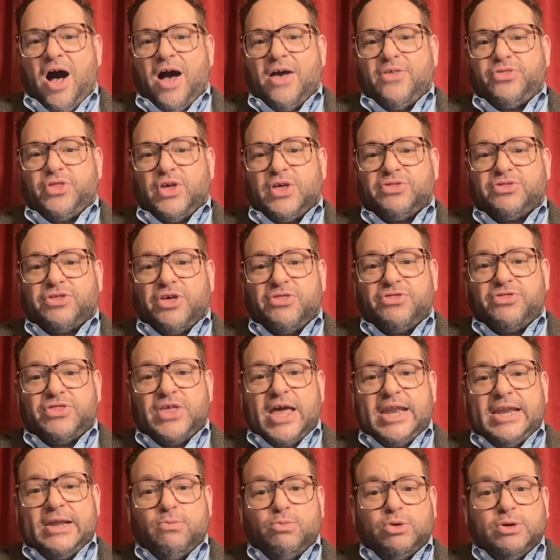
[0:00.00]
think that
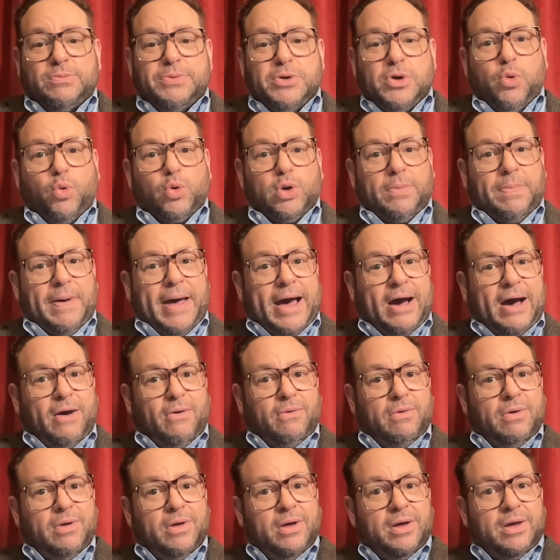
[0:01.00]
then it would be all
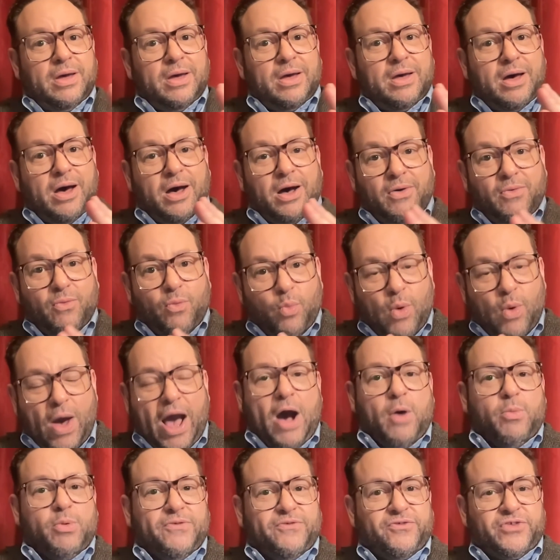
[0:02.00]
about,
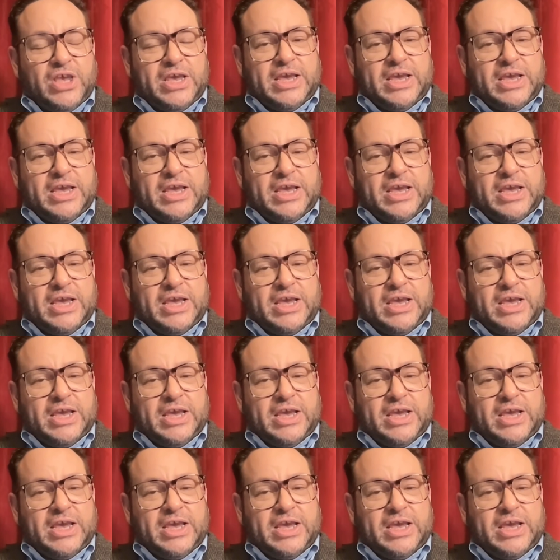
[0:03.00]
wow, we've seen